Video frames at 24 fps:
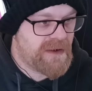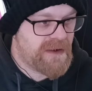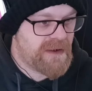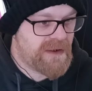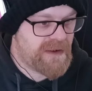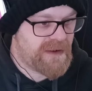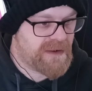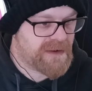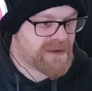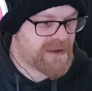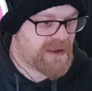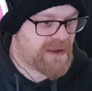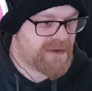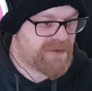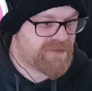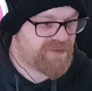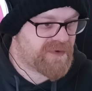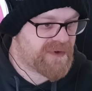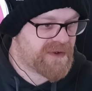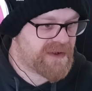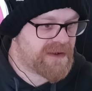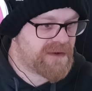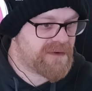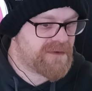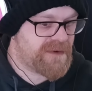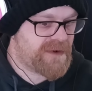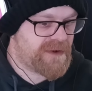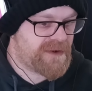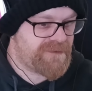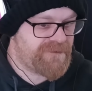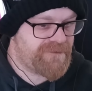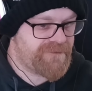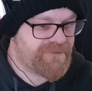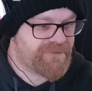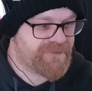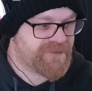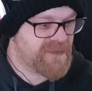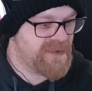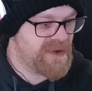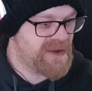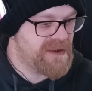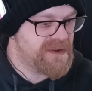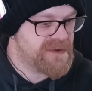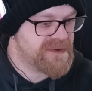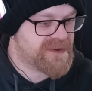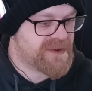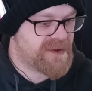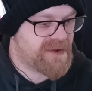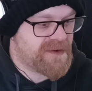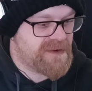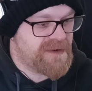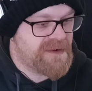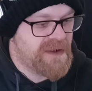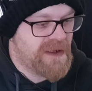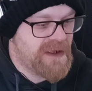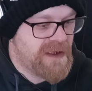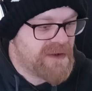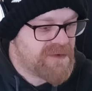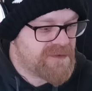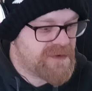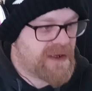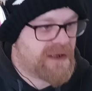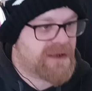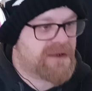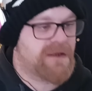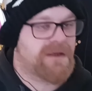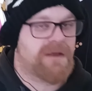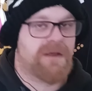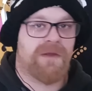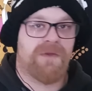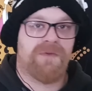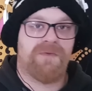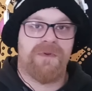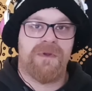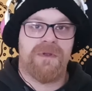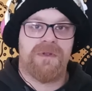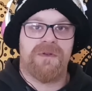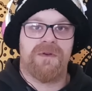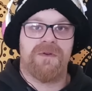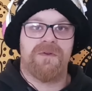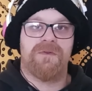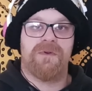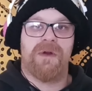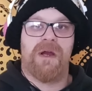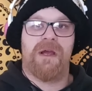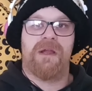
Uh, got it ready. So, recting 3, 2,